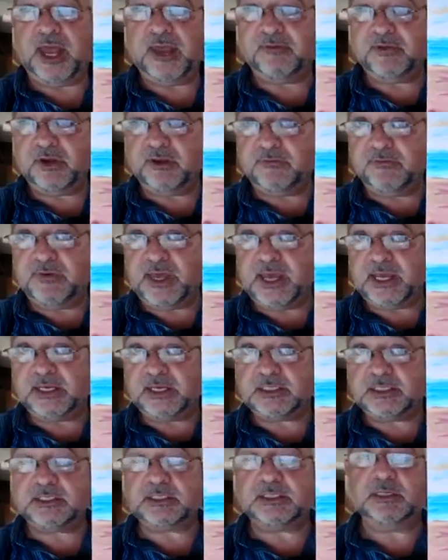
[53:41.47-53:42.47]

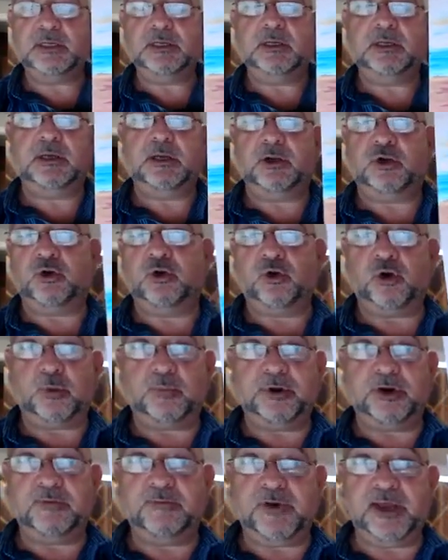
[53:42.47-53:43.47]
event, a corporate
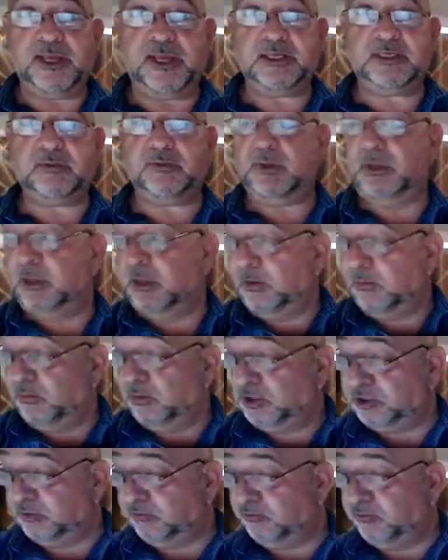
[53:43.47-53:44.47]
event, which
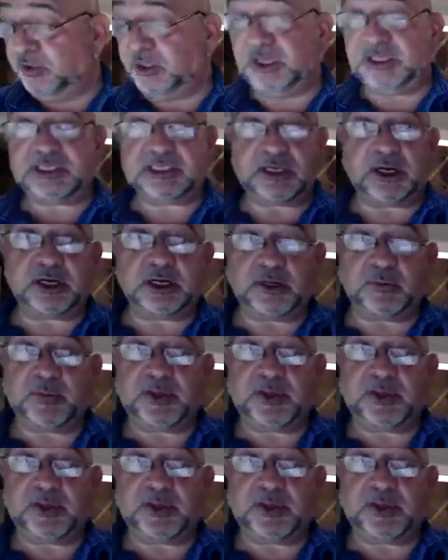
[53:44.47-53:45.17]
have really started to pick